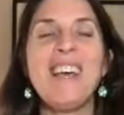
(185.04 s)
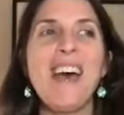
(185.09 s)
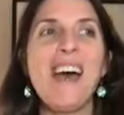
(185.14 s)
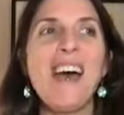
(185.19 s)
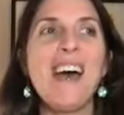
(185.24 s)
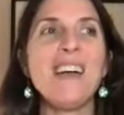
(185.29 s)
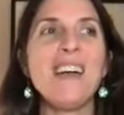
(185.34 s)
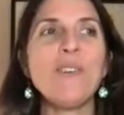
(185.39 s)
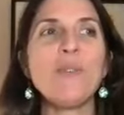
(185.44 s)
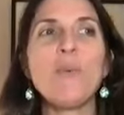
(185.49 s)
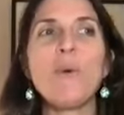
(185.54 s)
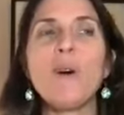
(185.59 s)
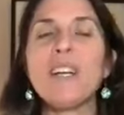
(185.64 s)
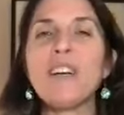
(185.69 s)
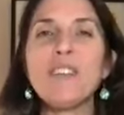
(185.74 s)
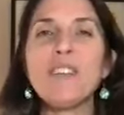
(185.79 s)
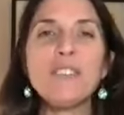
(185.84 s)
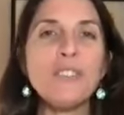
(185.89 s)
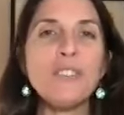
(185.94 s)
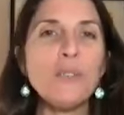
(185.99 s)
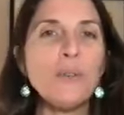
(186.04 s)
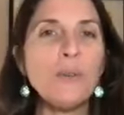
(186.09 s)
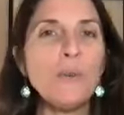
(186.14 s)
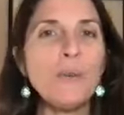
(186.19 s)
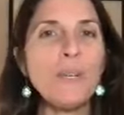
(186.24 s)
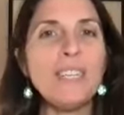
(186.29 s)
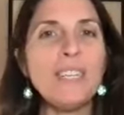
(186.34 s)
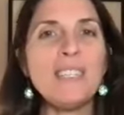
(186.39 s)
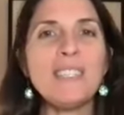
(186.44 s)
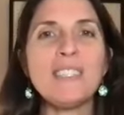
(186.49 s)
And what
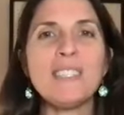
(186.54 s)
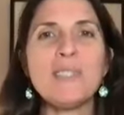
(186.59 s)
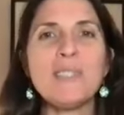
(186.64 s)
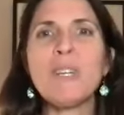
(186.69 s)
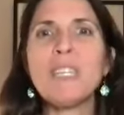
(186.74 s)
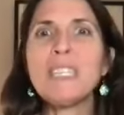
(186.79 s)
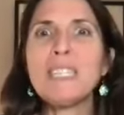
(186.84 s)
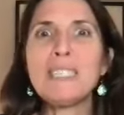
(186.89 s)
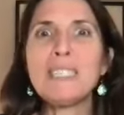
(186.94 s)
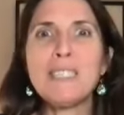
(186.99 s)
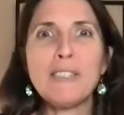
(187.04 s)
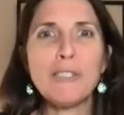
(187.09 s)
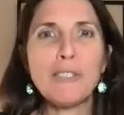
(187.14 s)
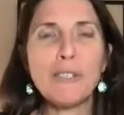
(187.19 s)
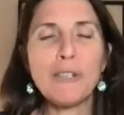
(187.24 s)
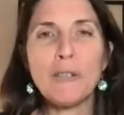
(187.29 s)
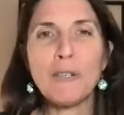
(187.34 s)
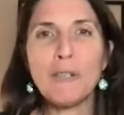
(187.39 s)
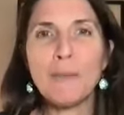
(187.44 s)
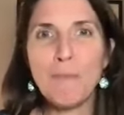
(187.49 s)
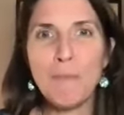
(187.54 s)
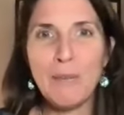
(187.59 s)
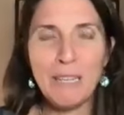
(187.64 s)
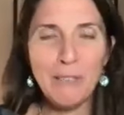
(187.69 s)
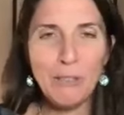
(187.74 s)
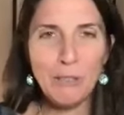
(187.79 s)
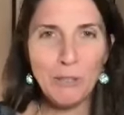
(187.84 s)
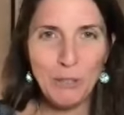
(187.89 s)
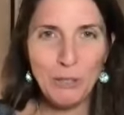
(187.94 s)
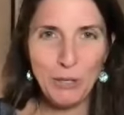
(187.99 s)
does sisterhood
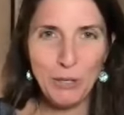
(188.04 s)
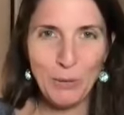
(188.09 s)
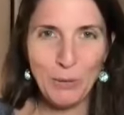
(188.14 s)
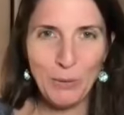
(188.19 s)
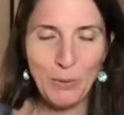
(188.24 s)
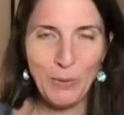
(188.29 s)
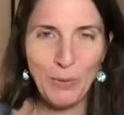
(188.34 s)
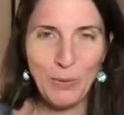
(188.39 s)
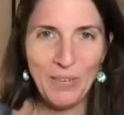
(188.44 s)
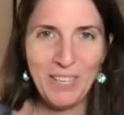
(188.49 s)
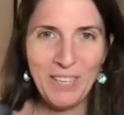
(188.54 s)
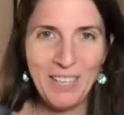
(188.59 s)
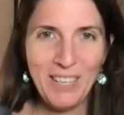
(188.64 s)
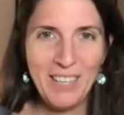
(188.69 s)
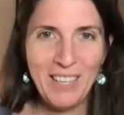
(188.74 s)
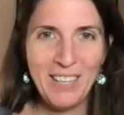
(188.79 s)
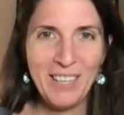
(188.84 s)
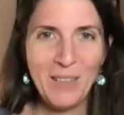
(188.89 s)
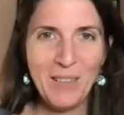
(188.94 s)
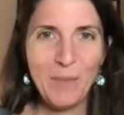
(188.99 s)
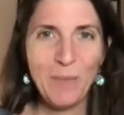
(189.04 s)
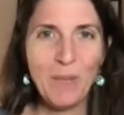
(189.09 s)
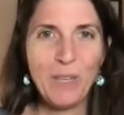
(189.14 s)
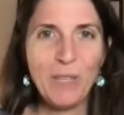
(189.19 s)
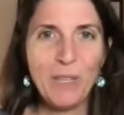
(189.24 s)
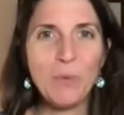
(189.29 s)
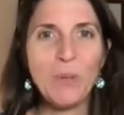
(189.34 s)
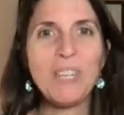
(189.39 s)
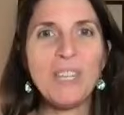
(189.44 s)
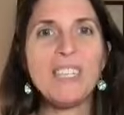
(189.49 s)
mean to you?
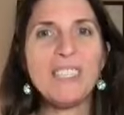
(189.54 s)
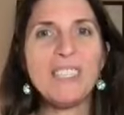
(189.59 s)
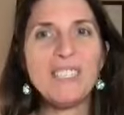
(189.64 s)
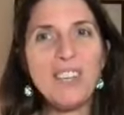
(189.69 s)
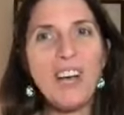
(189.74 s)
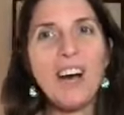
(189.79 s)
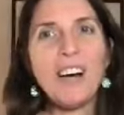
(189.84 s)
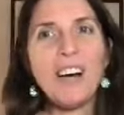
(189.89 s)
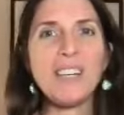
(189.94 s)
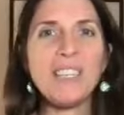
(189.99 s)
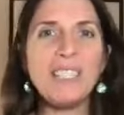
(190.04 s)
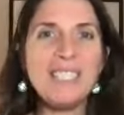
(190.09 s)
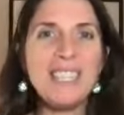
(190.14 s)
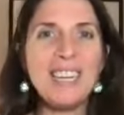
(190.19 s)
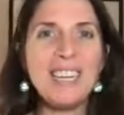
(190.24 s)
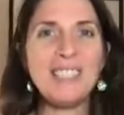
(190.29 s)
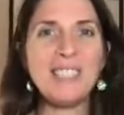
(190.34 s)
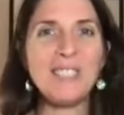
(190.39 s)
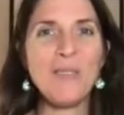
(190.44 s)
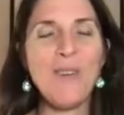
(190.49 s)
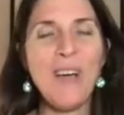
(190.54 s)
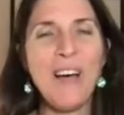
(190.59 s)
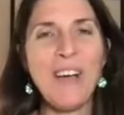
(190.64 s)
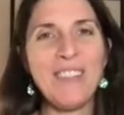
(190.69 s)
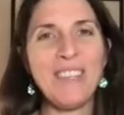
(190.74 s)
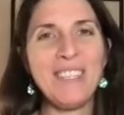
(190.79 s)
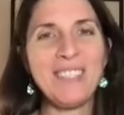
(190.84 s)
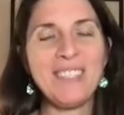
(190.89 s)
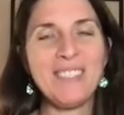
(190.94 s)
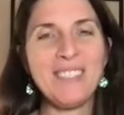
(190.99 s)
Because we're going to talk and dance around
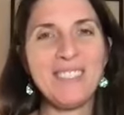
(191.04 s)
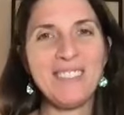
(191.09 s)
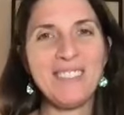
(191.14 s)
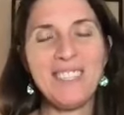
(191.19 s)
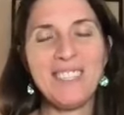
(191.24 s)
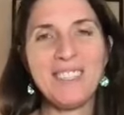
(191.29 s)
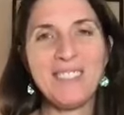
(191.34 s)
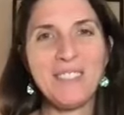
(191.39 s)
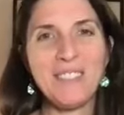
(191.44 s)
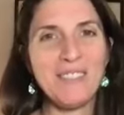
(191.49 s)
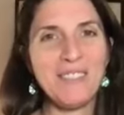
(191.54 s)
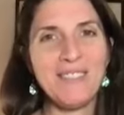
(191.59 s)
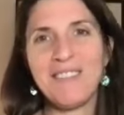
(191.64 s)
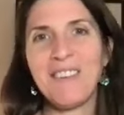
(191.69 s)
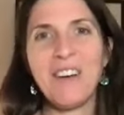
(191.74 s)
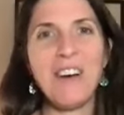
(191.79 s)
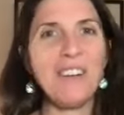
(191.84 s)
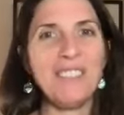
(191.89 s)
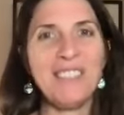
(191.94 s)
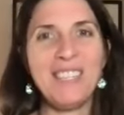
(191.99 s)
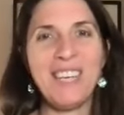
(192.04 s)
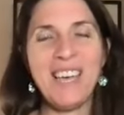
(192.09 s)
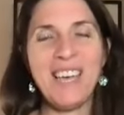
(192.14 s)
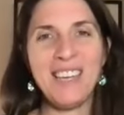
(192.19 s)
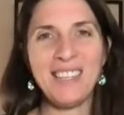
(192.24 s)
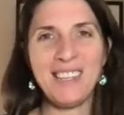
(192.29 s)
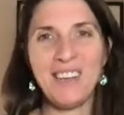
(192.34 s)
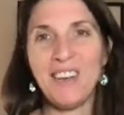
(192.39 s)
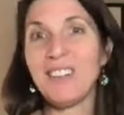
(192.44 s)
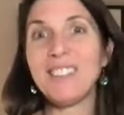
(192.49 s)
this all
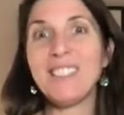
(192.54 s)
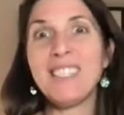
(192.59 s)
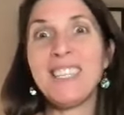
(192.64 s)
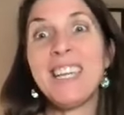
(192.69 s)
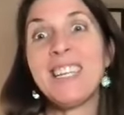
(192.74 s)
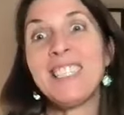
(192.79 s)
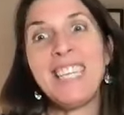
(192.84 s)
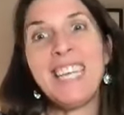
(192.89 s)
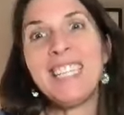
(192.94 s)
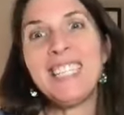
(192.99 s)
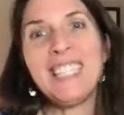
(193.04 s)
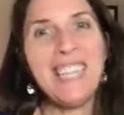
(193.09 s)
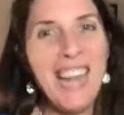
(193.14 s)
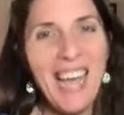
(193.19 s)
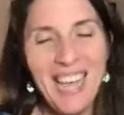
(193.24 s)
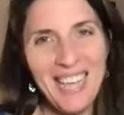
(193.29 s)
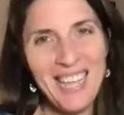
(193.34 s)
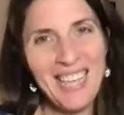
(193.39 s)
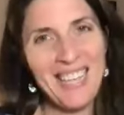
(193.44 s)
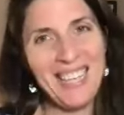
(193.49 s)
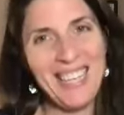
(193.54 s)
day, day today.